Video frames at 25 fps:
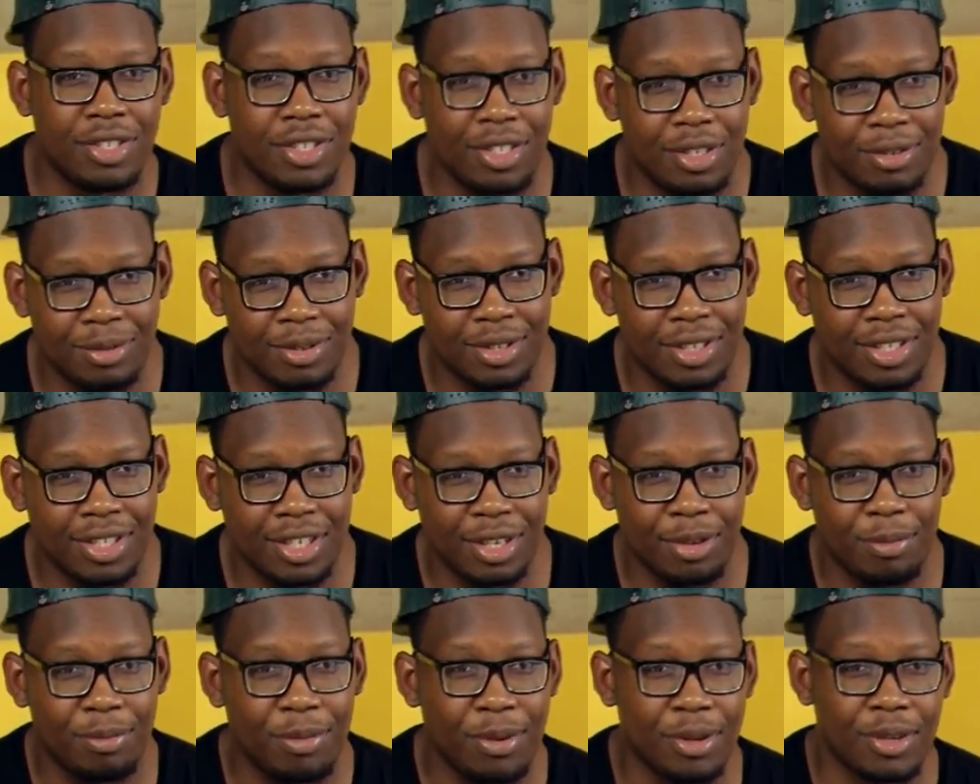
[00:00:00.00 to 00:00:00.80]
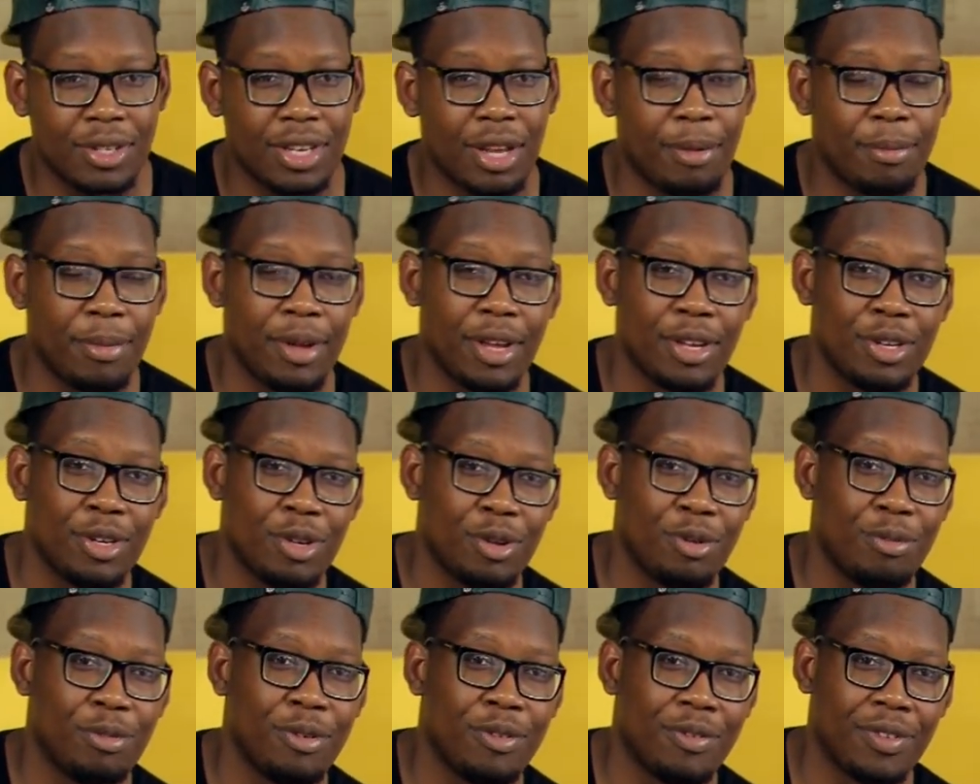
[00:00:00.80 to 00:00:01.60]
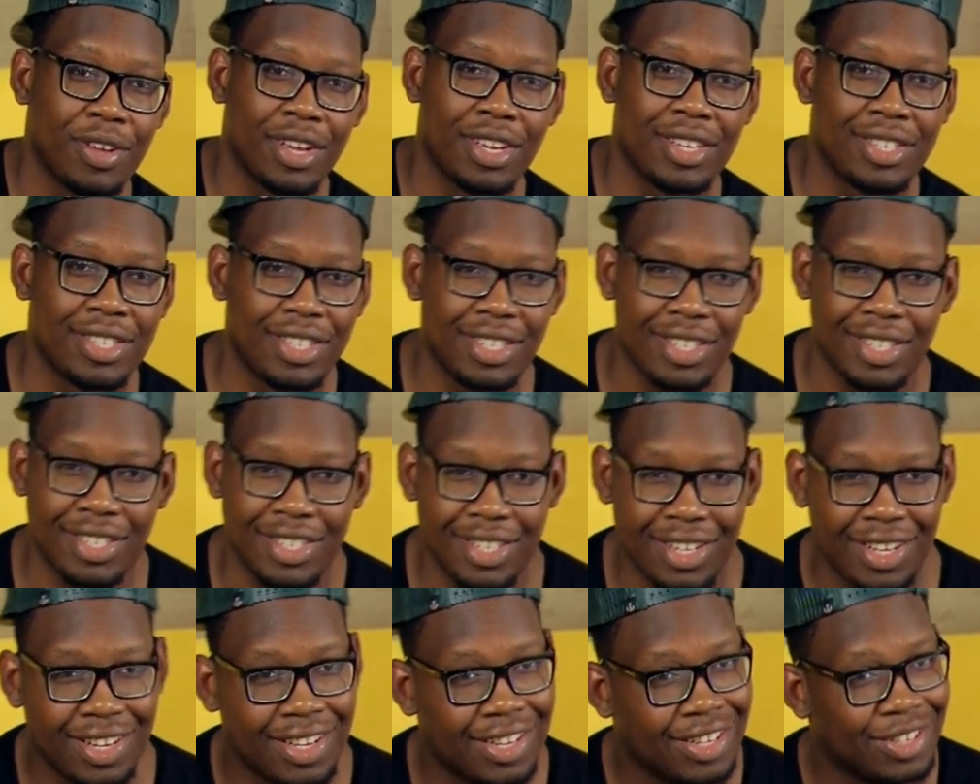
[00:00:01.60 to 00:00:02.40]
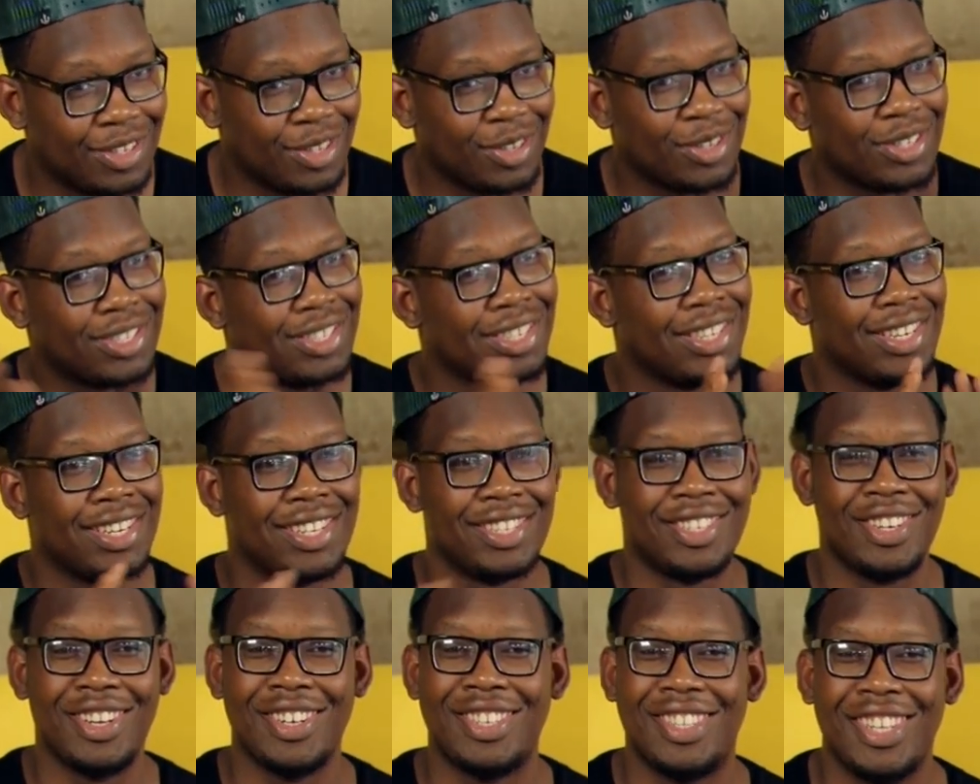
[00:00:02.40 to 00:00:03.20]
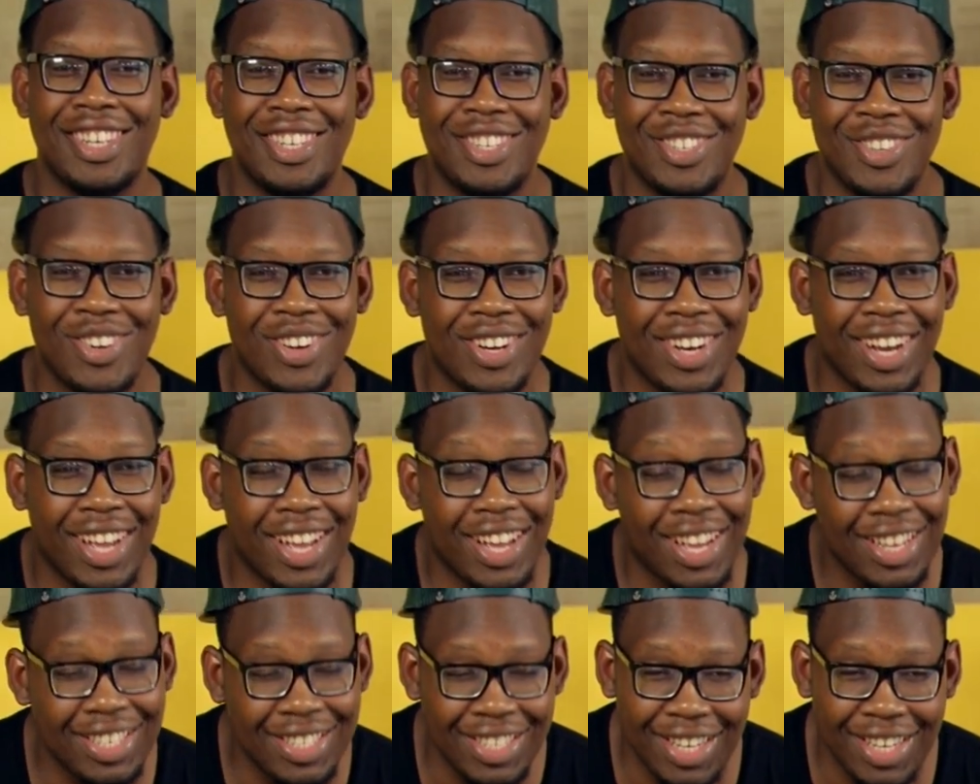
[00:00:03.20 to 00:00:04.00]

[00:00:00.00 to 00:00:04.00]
dreams. T-bills, I beg, don't be vexing." It's just a joke, like I